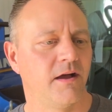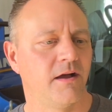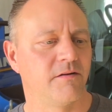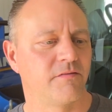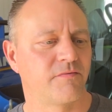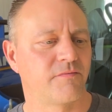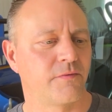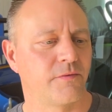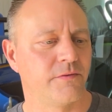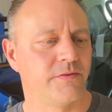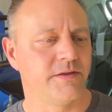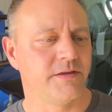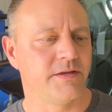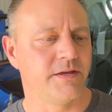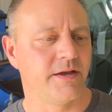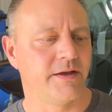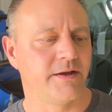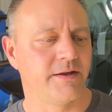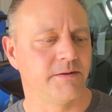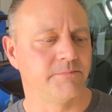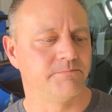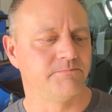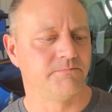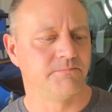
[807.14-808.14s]
for
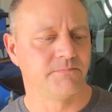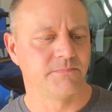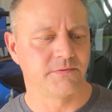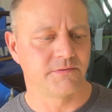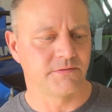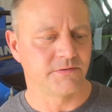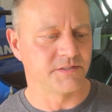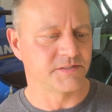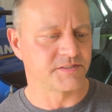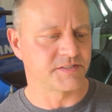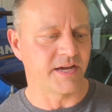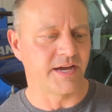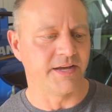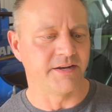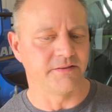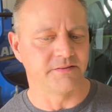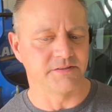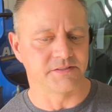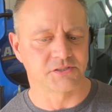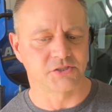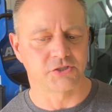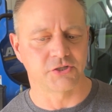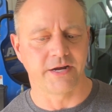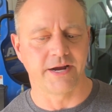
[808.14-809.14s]
the design of
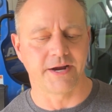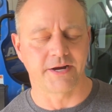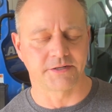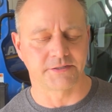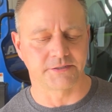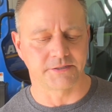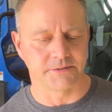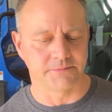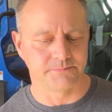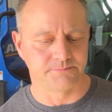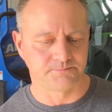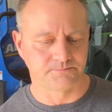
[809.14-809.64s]
this tractor.